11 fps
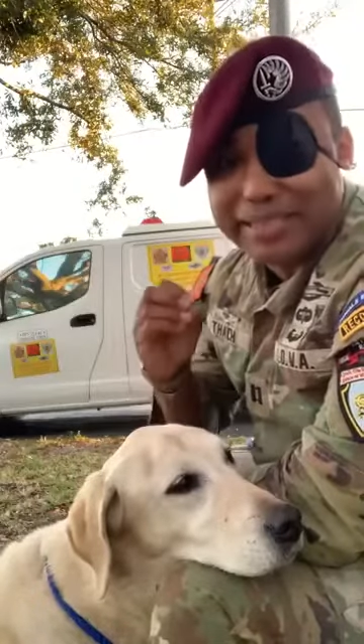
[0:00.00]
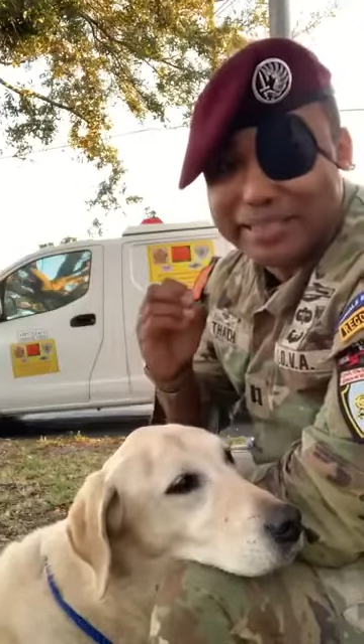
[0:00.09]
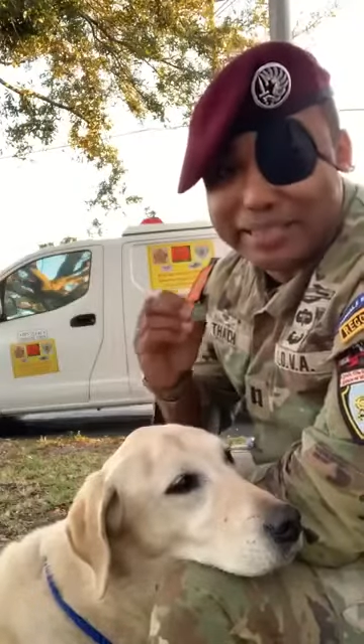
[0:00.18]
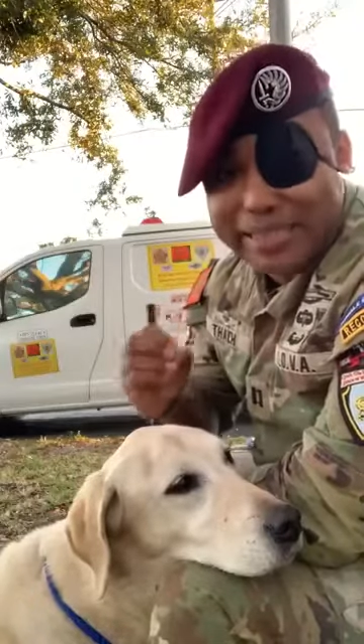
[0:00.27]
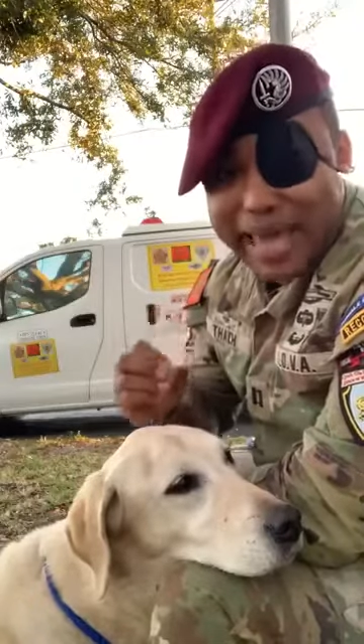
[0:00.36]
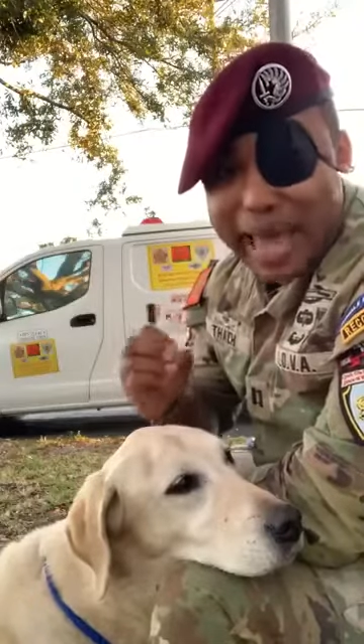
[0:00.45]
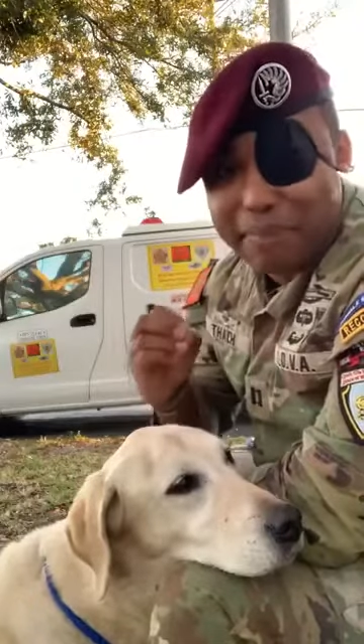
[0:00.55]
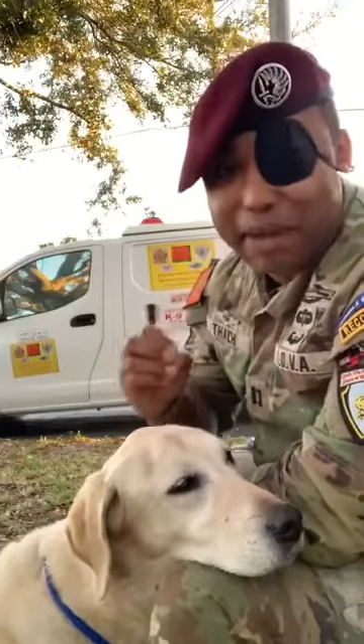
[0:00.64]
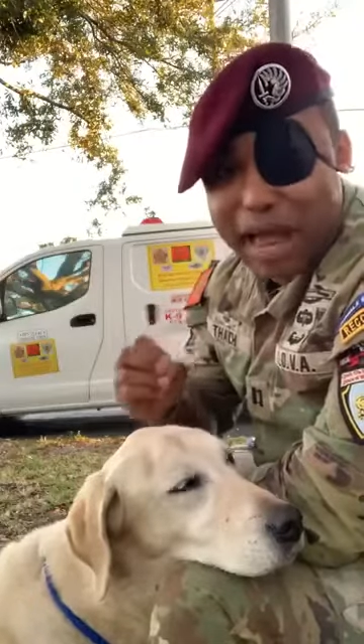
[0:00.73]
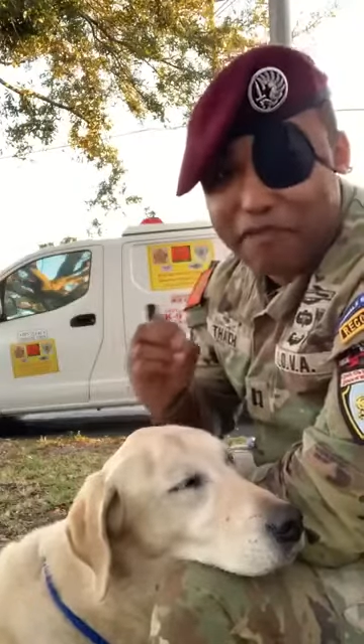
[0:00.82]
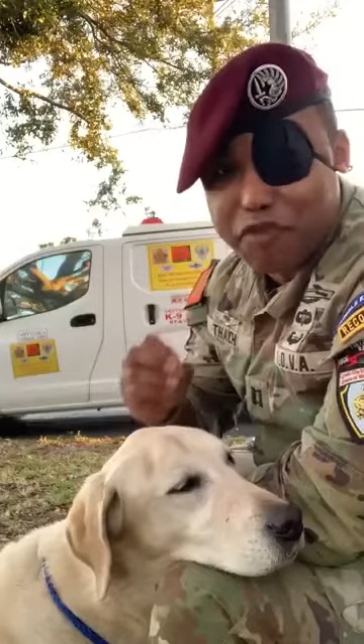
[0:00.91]

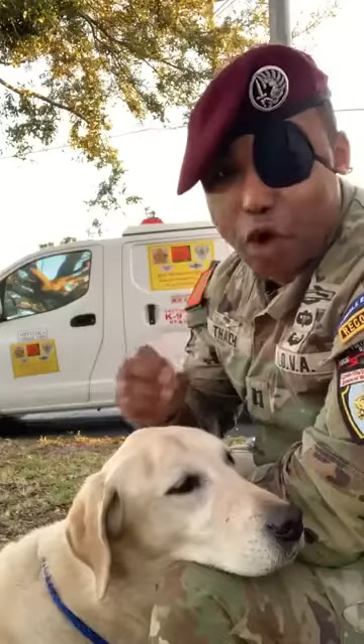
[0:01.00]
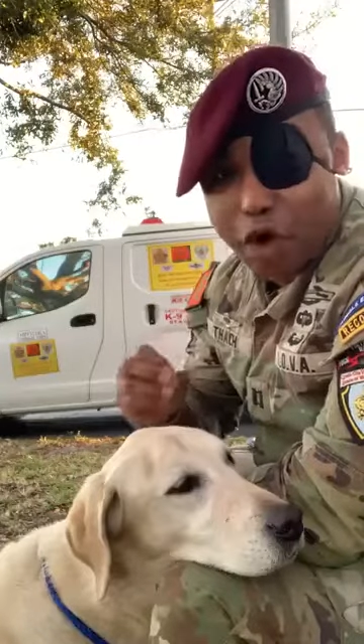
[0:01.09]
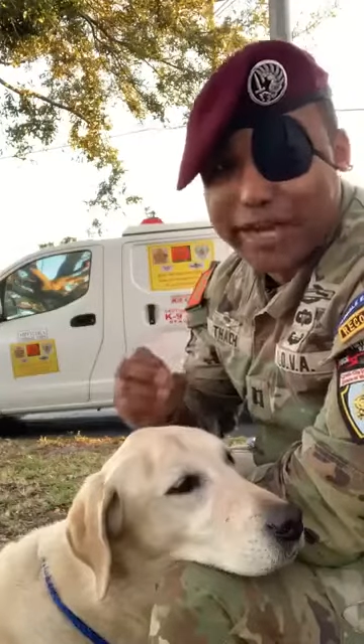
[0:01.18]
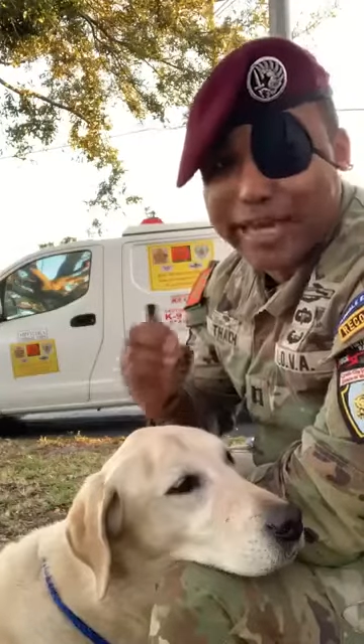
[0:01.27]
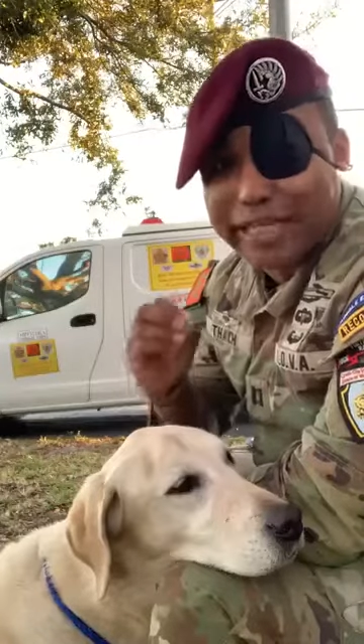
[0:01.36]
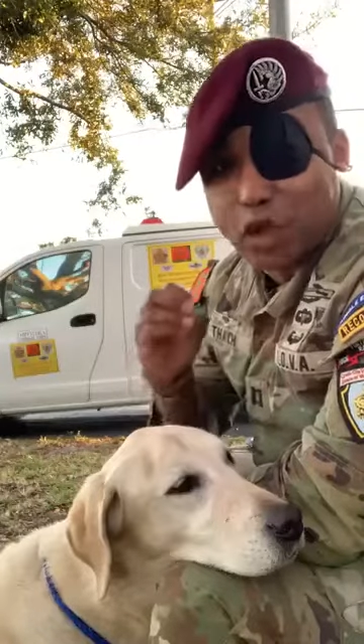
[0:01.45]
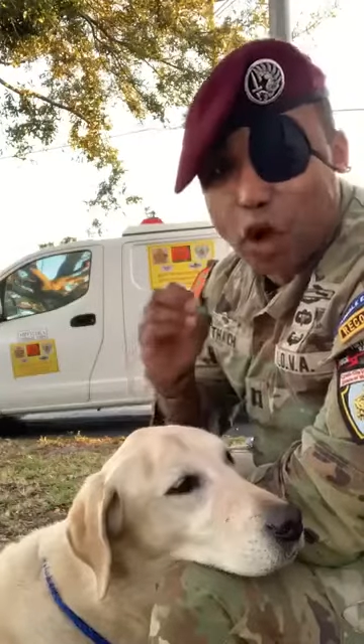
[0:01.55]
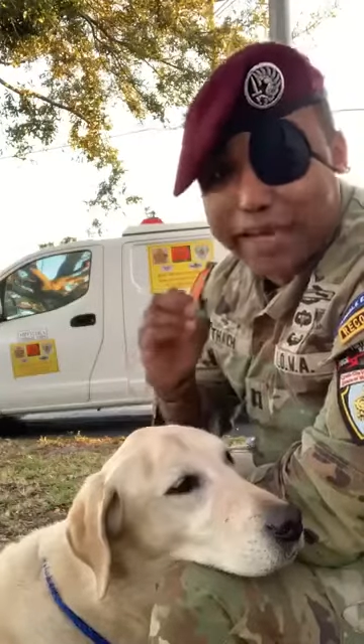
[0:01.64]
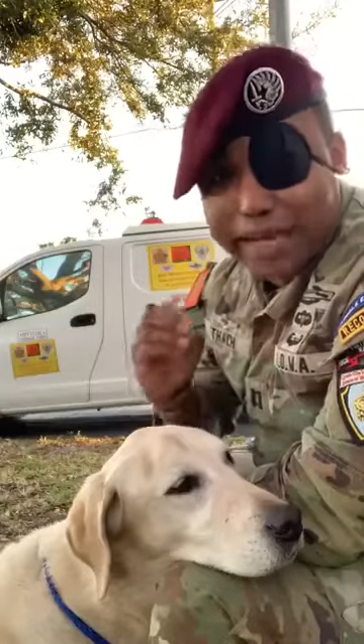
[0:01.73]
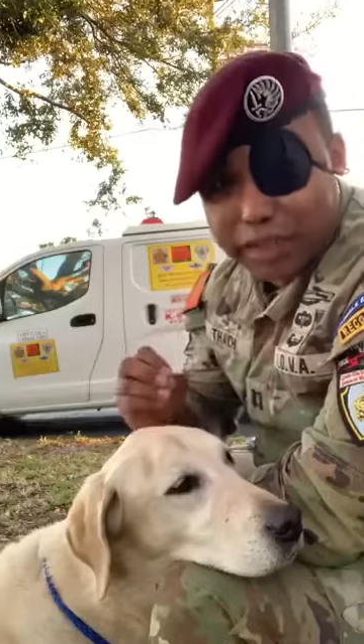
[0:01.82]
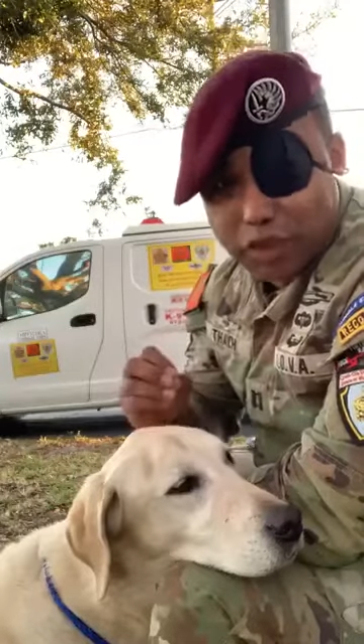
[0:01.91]
Scam Lifeguard is
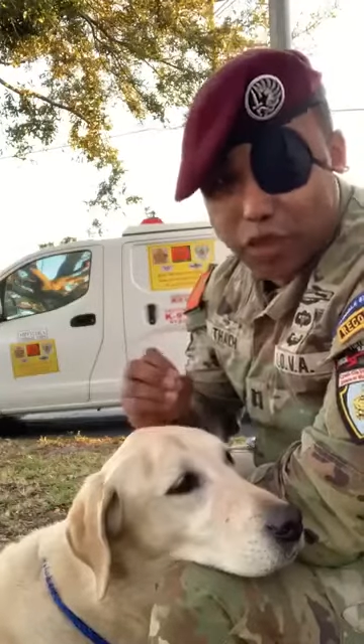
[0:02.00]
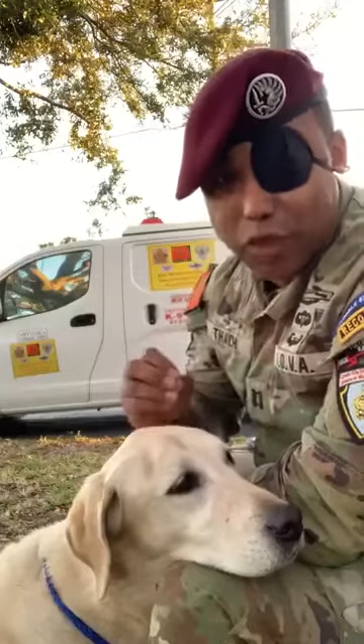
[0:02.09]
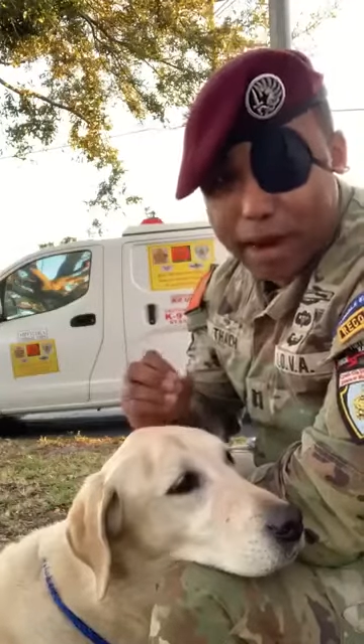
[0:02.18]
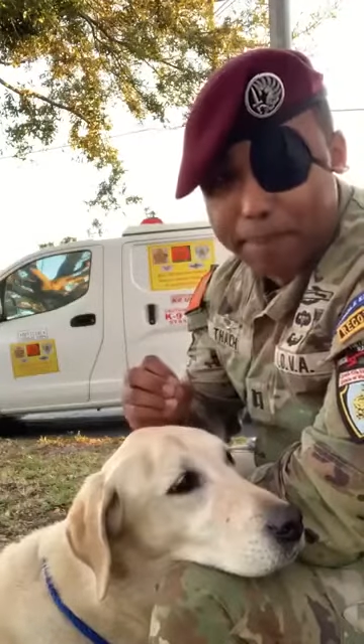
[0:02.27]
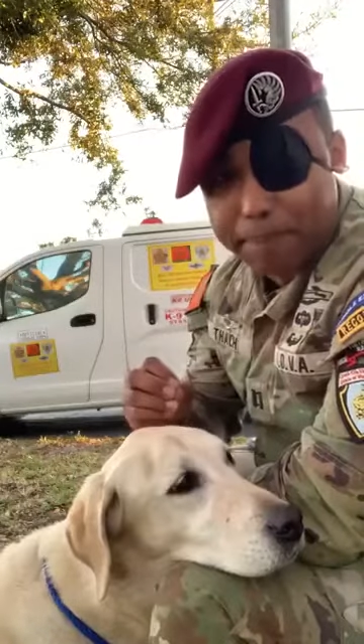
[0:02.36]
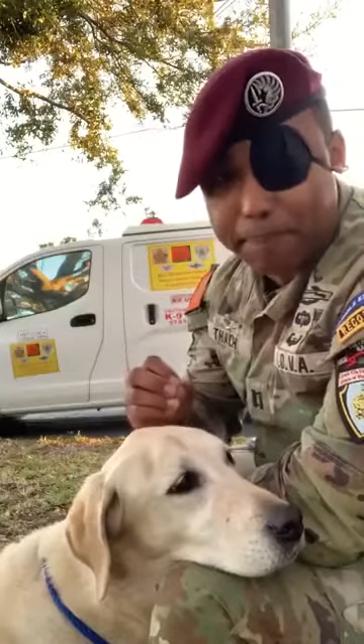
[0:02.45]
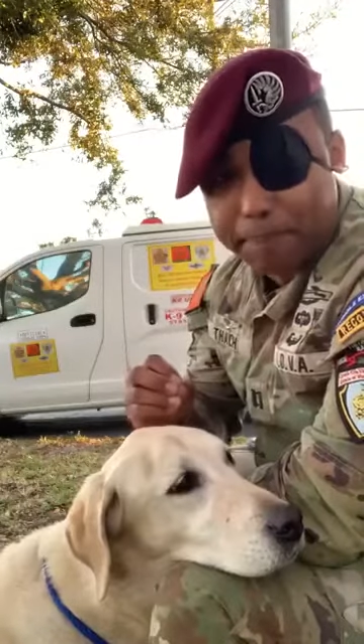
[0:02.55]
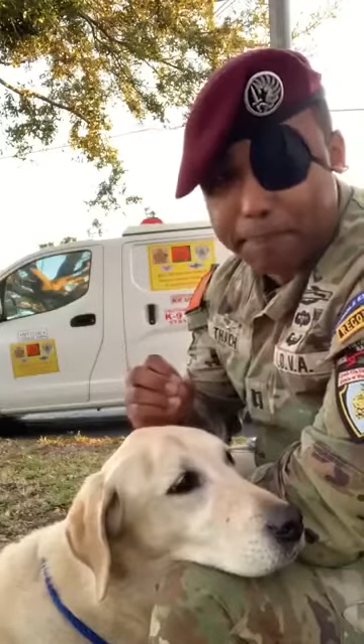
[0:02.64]
on Instagram.